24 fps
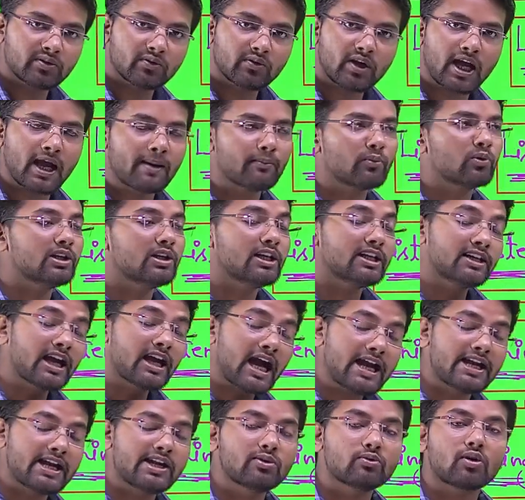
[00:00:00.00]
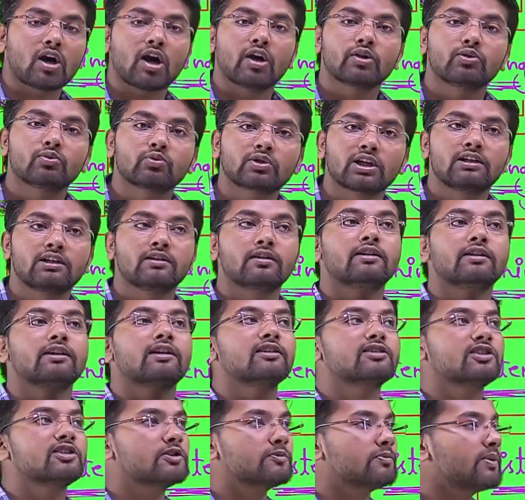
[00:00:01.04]
I'm only guide you how you can learn English
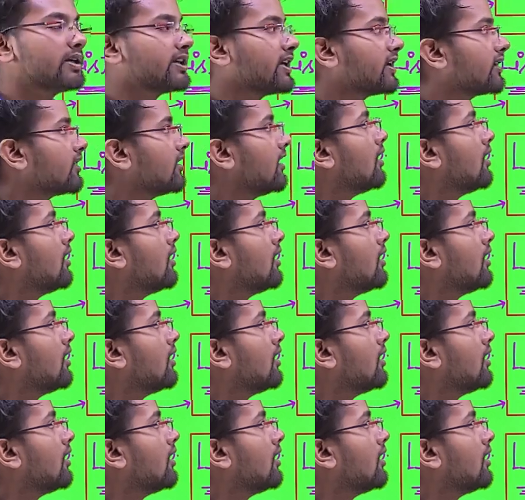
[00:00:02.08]
speaking,